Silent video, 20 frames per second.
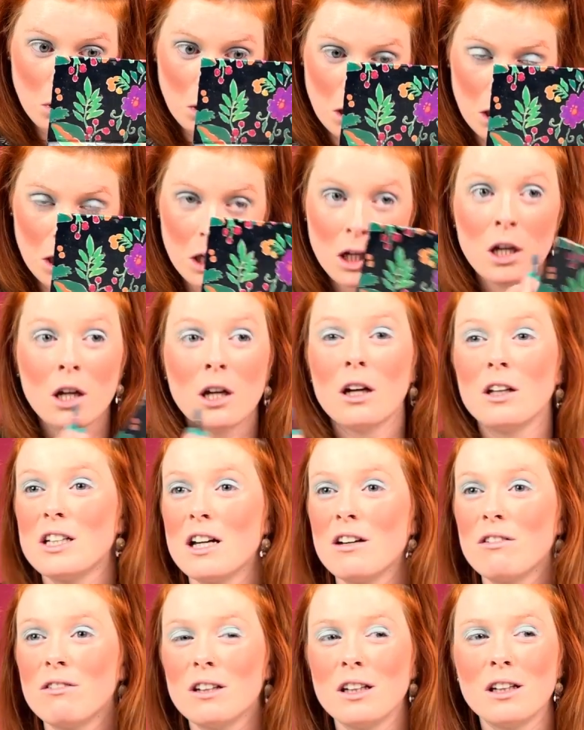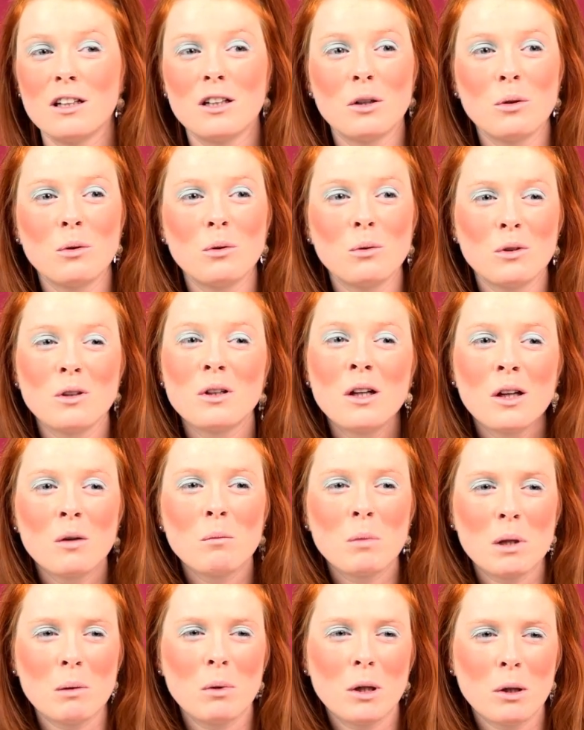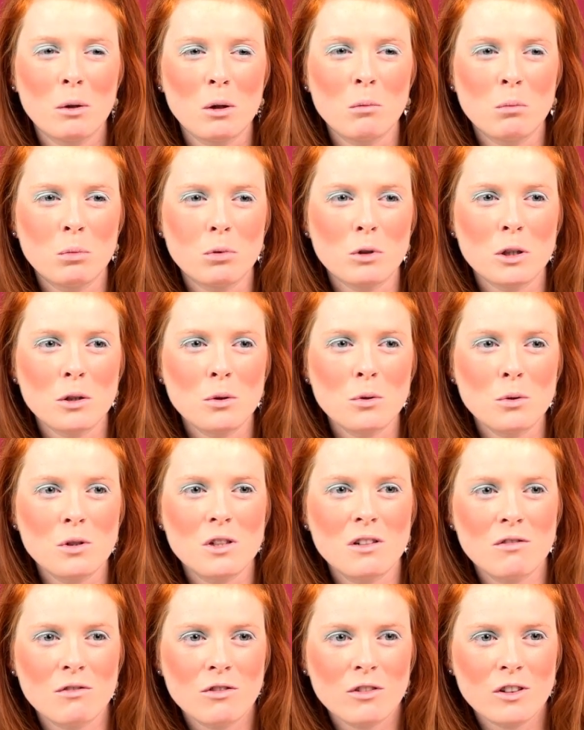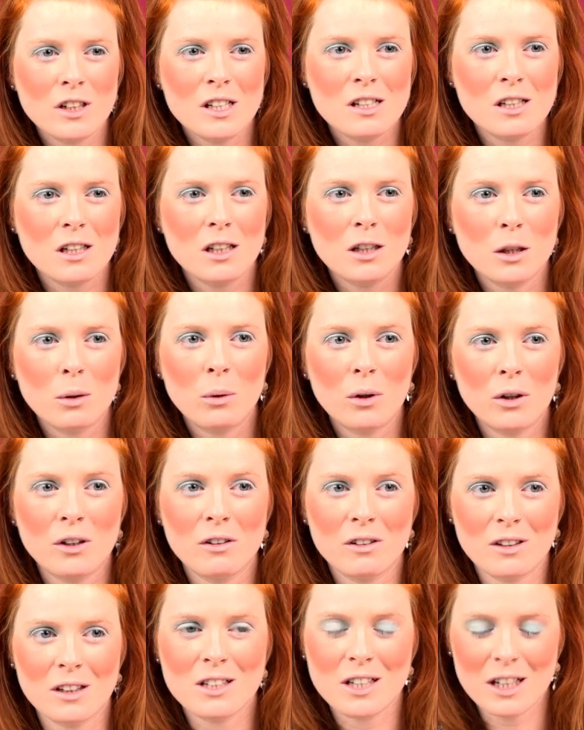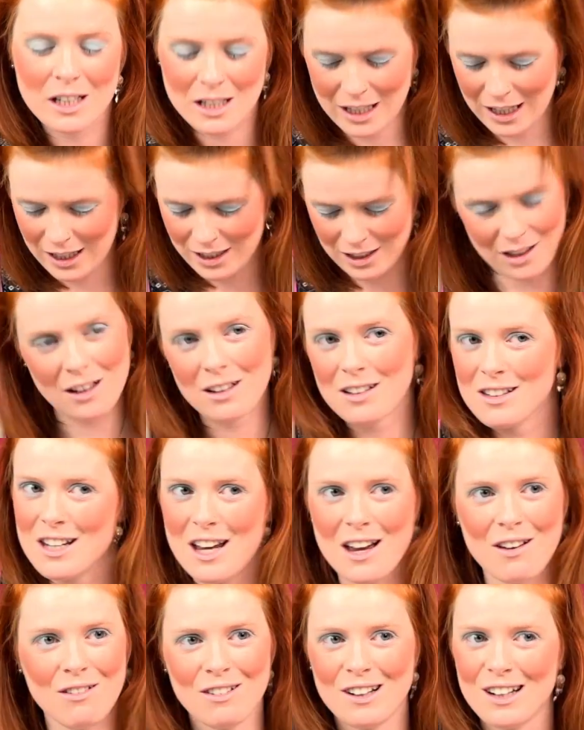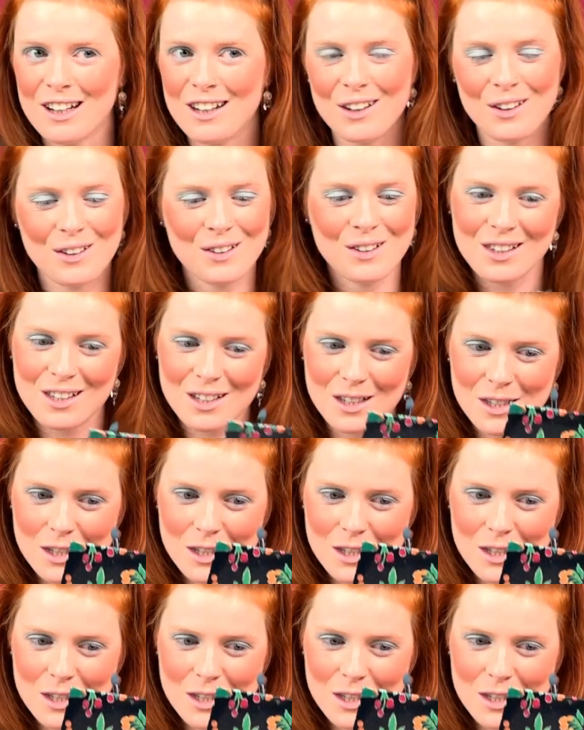Like definitely, you know, people who are bruised and freezing in the water in the Titanic, definitely use this.